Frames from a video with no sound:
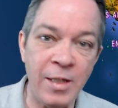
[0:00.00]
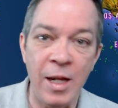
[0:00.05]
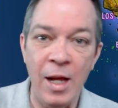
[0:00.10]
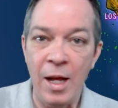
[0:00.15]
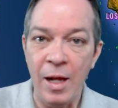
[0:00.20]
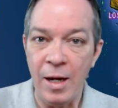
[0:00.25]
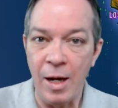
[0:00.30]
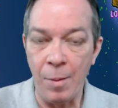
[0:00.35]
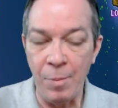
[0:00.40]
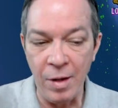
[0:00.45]
and
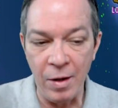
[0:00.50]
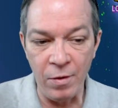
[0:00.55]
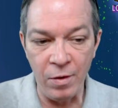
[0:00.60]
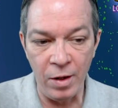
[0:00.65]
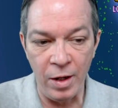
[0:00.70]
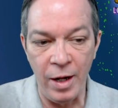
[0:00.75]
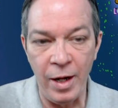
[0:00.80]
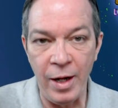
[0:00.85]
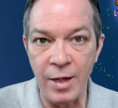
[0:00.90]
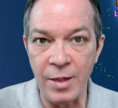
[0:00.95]
I'm going to give the
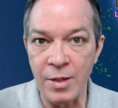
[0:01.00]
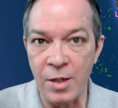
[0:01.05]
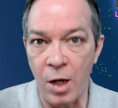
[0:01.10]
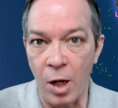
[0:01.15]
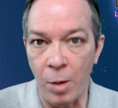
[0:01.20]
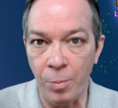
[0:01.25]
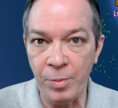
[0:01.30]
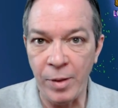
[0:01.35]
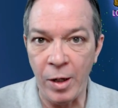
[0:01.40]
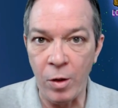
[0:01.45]
latest
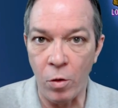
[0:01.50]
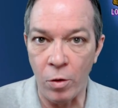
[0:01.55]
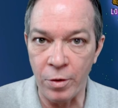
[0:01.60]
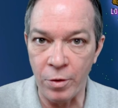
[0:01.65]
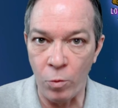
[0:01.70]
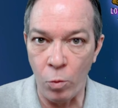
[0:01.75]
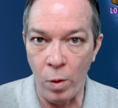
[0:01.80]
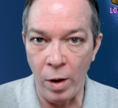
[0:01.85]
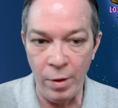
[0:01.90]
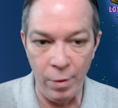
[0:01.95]
update on the
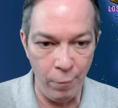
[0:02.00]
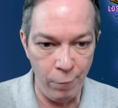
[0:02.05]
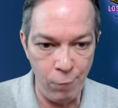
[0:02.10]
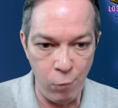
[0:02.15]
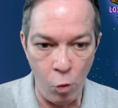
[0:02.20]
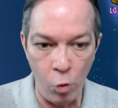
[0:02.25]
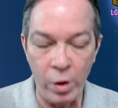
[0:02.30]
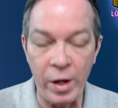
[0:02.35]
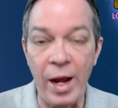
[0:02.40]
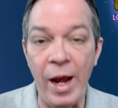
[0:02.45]
weather
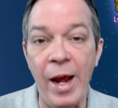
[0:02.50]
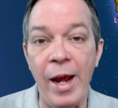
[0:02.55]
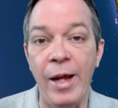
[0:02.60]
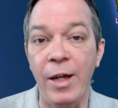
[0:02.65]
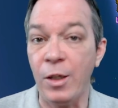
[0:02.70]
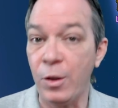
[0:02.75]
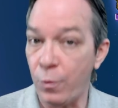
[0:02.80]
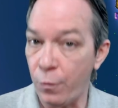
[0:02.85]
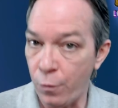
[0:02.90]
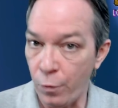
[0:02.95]

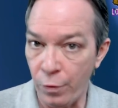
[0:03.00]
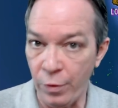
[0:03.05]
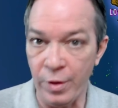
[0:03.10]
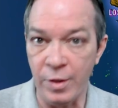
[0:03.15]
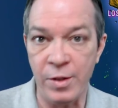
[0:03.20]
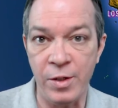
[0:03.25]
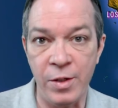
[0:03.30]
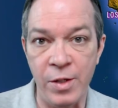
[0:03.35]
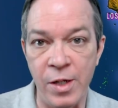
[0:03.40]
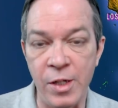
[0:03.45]
forecast for
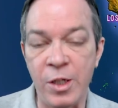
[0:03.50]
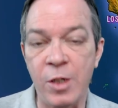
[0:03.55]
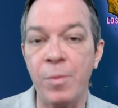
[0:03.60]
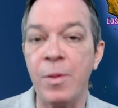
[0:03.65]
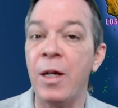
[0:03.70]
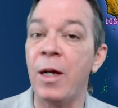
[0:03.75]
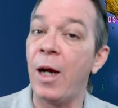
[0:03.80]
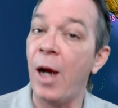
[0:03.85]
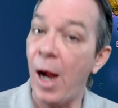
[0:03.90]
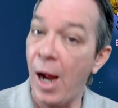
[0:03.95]
this system
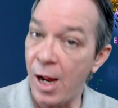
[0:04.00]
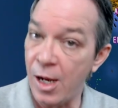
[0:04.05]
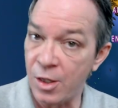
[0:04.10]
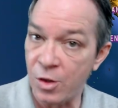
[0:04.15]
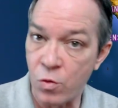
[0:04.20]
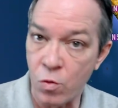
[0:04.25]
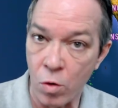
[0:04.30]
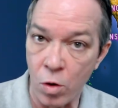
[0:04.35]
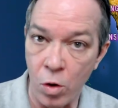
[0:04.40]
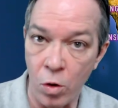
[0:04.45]
because it has
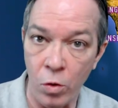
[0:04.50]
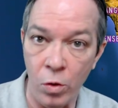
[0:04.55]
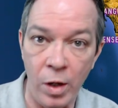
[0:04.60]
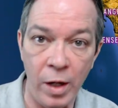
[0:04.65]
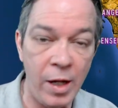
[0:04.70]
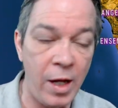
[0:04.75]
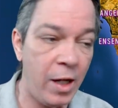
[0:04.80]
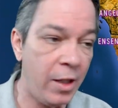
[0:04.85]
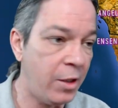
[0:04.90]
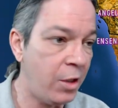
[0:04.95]
grown
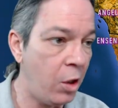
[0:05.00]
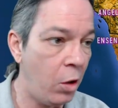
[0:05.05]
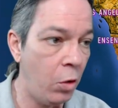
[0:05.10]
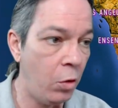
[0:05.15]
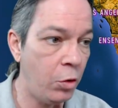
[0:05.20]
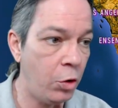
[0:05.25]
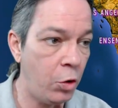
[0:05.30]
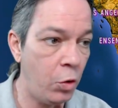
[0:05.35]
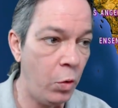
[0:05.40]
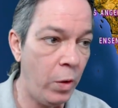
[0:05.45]
like I
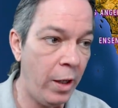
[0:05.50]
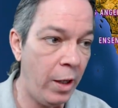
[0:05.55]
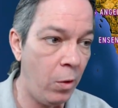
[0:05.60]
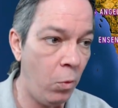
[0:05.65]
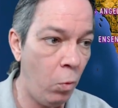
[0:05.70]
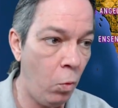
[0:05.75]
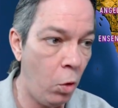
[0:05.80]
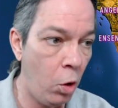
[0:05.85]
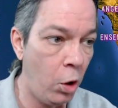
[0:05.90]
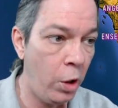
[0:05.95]
told you it
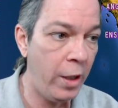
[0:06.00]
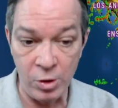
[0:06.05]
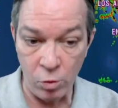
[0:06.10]
would.